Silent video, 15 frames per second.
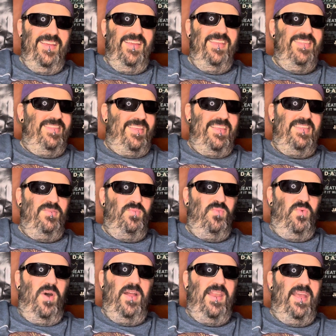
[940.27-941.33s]
season
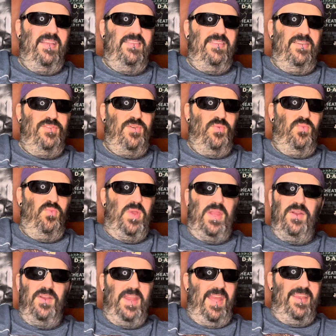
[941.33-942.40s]
one has such a
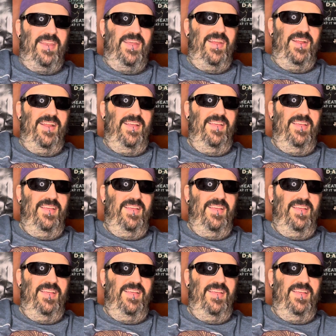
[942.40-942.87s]
weird ending